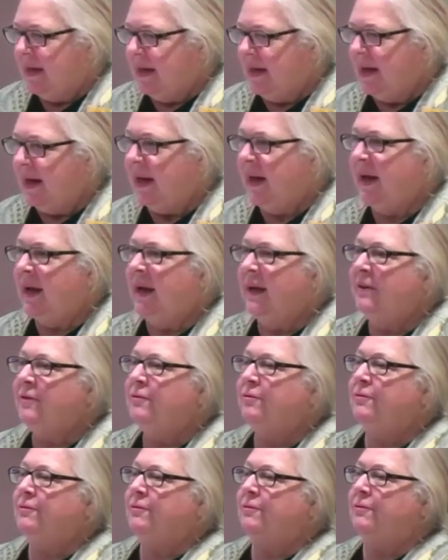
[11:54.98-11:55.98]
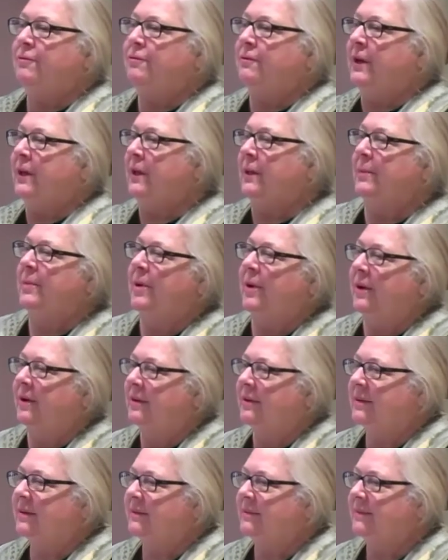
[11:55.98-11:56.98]
I fell
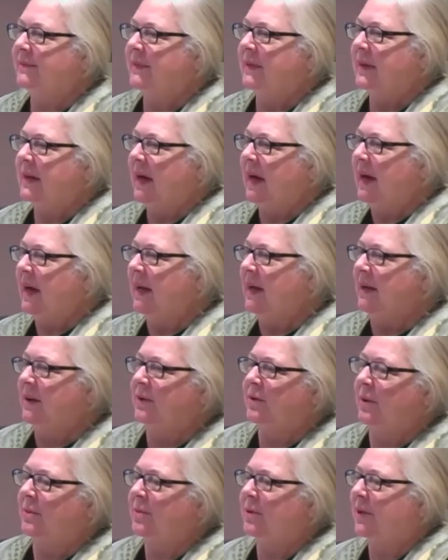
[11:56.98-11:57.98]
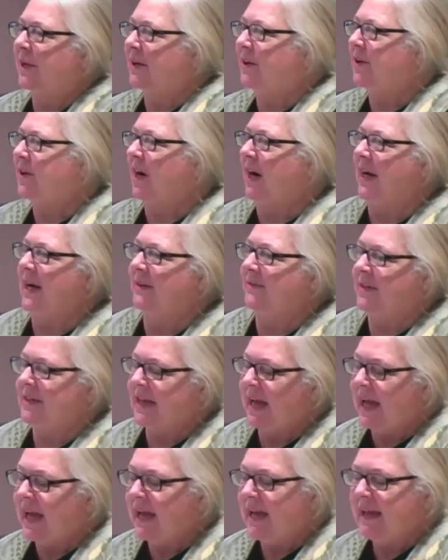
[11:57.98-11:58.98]
apart. I crumbled. I cried every
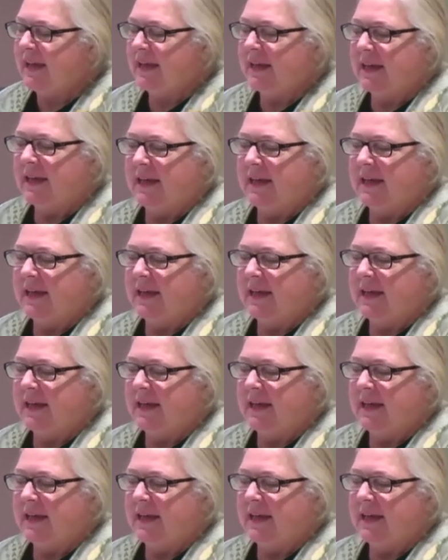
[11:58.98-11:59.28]
day.